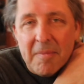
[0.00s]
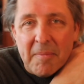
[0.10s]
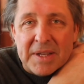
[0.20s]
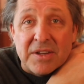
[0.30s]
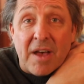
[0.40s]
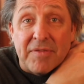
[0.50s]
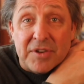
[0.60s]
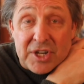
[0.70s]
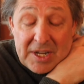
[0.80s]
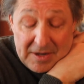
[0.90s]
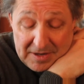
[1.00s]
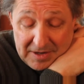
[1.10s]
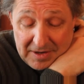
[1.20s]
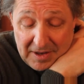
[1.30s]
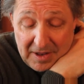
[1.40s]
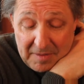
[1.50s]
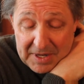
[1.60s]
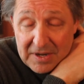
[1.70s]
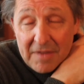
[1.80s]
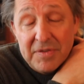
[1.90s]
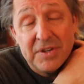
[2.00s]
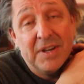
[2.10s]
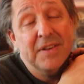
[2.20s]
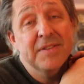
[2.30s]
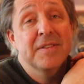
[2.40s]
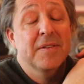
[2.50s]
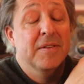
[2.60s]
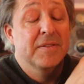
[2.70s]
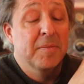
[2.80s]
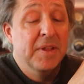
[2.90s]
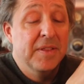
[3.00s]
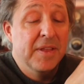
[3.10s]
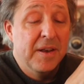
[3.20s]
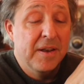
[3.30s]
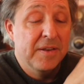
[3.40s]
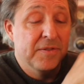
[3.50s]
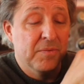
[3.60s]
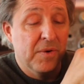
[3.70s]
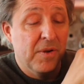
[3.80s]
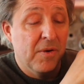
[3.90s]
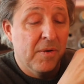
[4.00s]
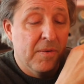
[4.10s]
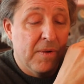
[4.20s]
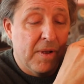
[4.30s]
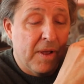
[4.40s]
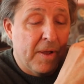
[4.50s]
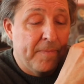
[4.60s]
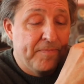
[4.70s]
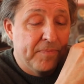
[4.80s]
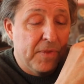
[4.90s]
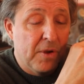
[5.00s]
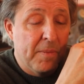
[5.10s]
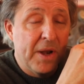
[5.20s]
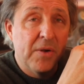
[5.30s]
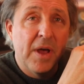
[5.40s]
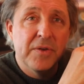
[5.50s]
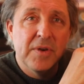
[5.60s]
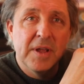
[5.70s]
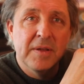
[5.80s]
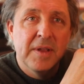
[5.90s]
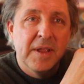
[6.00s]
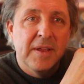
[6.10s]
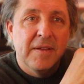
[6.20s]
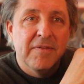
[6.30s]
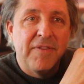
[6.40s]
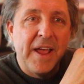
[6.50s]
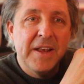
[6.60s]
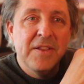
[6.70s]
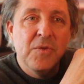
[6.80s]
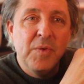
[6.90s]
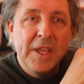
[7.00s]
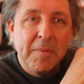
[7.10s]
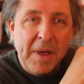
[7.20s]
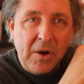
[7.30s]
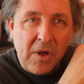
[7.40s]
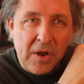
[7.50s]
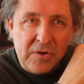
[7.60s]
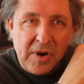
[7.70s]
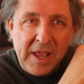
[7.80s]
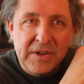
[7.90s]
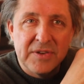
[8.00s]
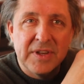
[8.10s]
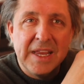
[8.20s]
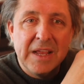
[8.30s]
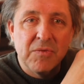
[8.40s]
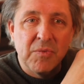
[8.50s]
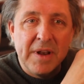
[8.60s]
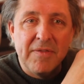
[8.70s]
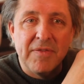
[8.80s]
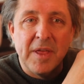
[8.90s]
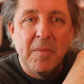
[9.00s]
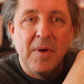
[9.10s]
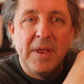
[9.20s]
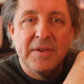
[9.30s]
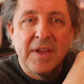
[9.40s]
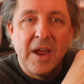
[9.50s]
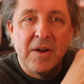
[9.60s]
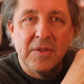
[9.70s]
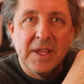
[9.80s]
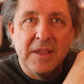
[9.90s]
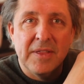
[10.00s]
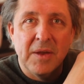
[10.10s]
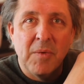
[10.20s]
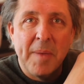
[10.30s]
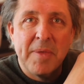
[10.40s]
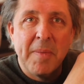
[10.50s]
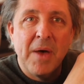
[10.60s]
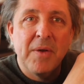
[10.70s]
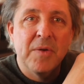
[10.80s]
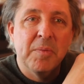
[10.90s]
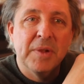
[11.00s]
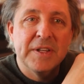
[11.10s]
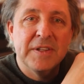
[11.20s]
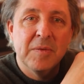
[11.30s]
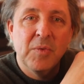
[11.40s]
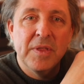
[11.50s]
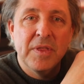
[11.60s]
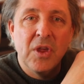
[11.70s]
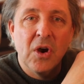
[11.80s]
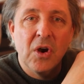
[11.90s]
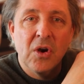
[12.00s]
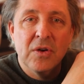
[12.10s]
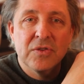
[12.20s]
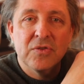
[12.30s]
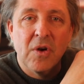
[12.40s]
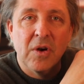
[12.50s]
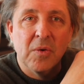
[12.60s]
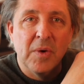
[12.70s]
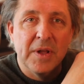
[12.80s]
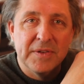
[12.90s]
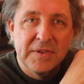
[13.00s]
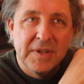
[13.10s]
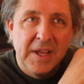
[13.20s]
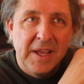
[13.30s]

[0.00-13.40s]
mitophagy. Mitophagy is something that is where your mitochondria find the weak mitochondria and just get rid of them entirely. They wipe them out and replace them with younger, stronger ones.